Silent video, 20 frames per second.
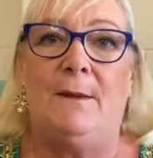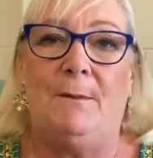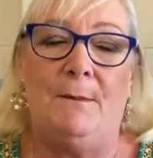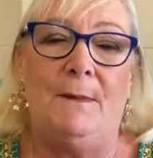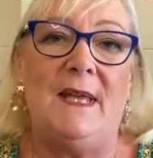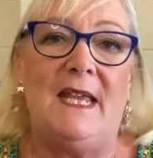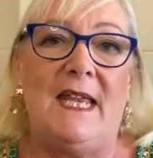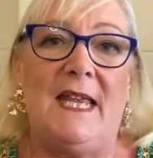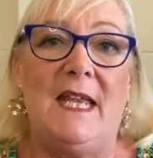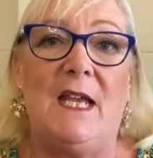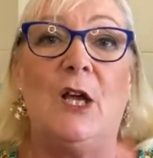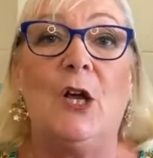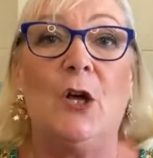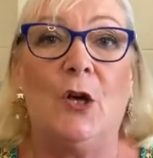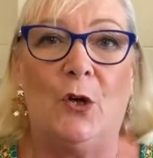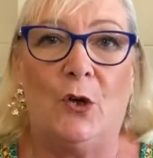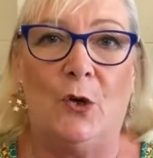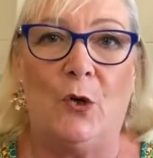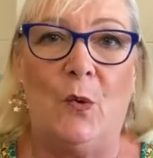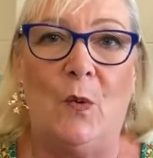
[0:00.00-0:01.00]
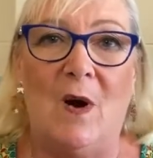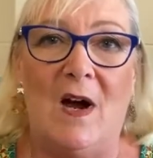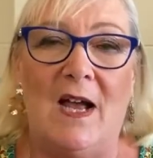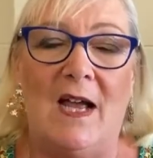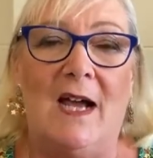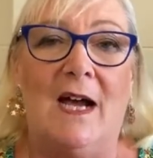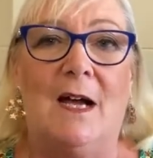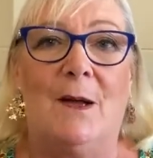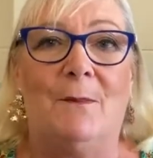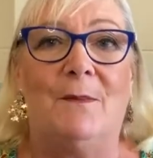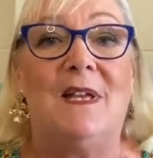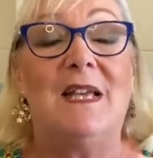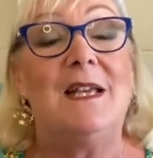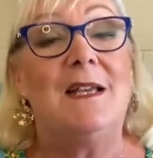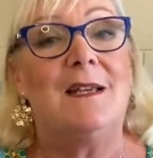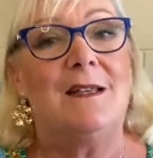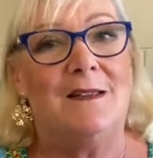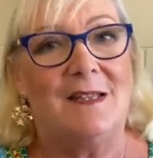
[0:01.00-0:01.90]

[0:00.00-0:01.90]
me, who I am.